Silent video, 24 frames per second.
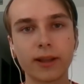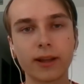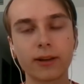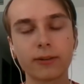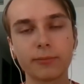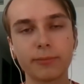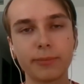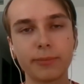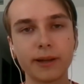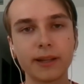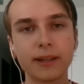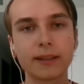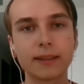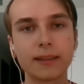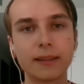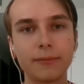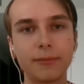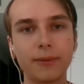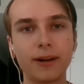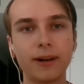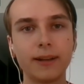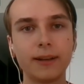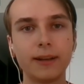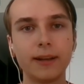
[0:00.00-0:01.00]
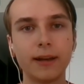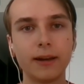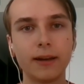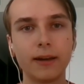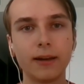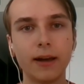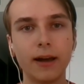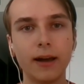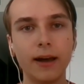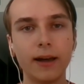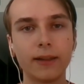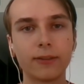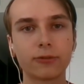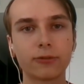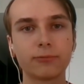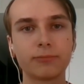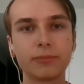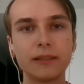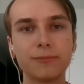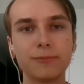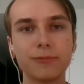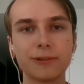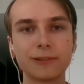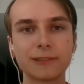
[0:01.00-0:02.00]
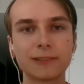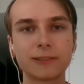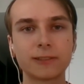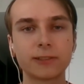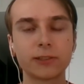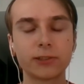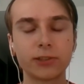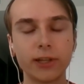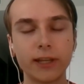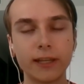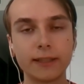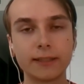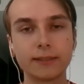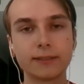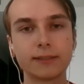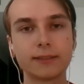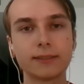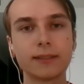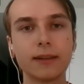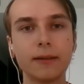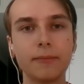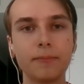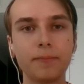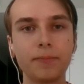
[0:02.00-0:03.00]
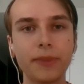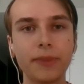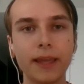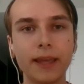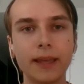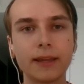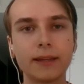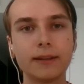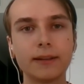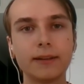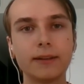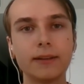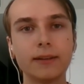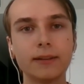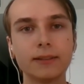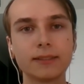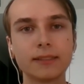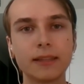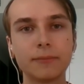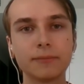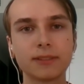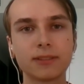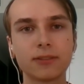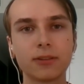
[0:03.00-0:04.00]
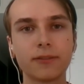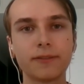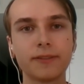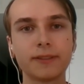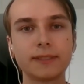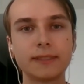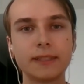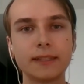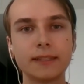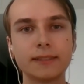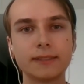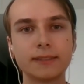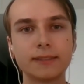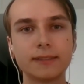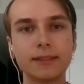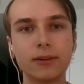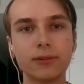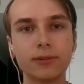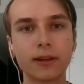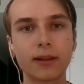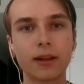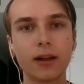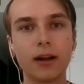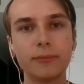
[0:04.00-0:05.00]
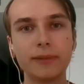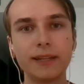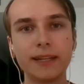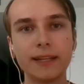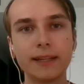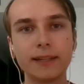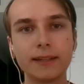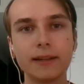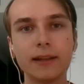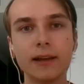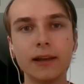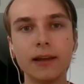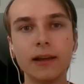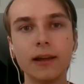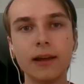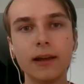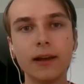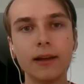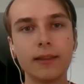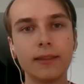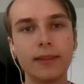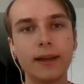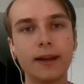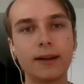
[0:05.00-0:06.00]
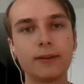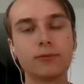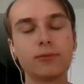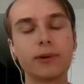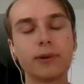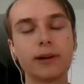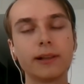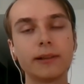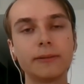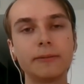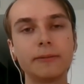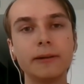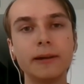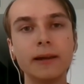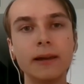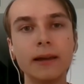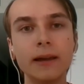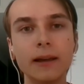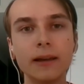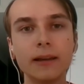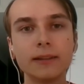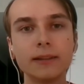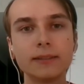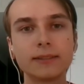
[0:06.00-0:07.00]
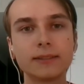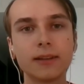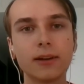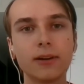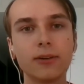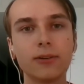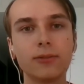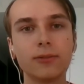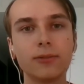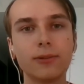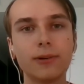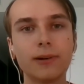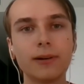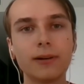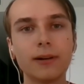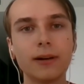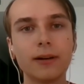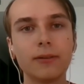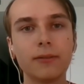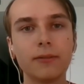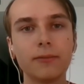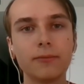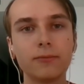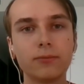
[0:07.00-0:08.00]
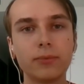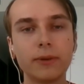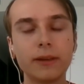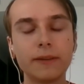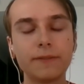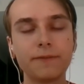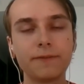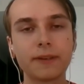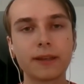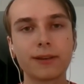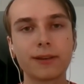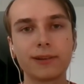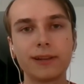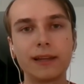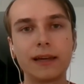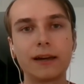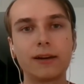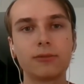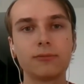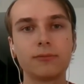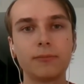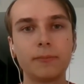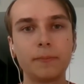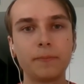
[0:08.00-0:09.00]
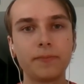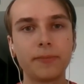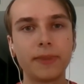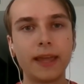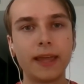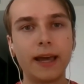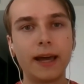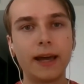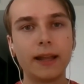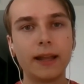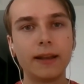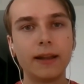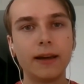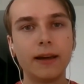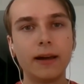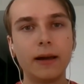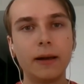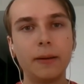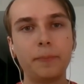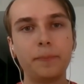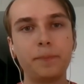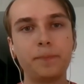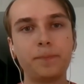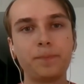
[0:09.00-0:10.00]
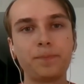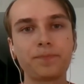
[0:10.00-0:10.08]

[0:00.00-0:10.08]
are putting them on other people's chains, and some services don't accommodate that well. So we figured out that a